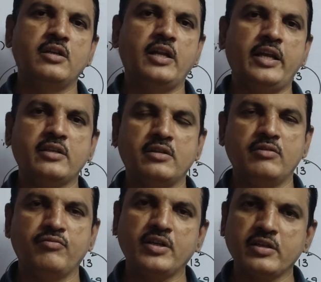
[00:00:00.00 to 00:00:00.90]

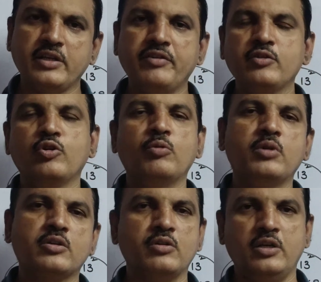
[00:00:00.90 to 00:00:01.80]
like for giving
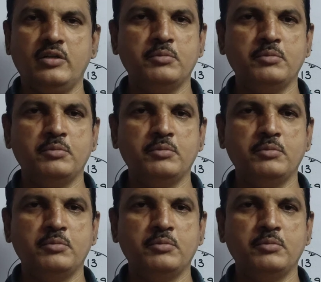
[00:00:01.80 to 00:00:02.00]
homework only,